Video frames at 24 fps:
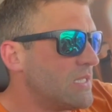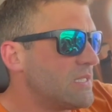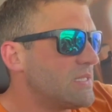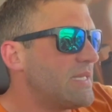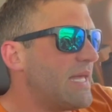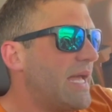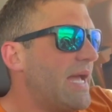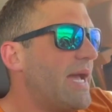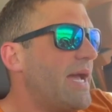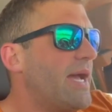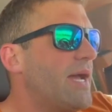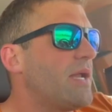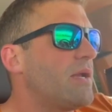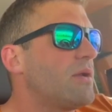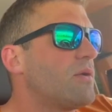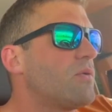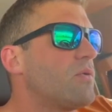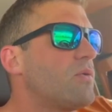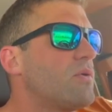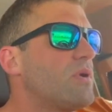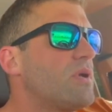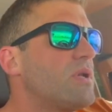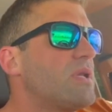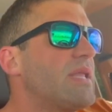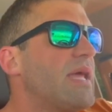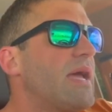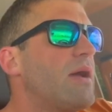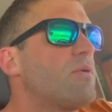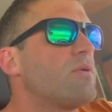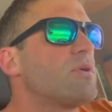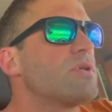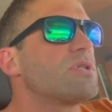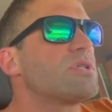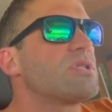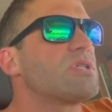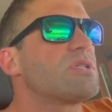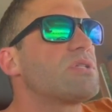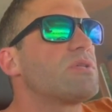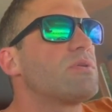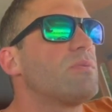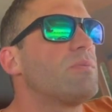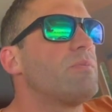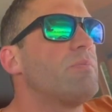That was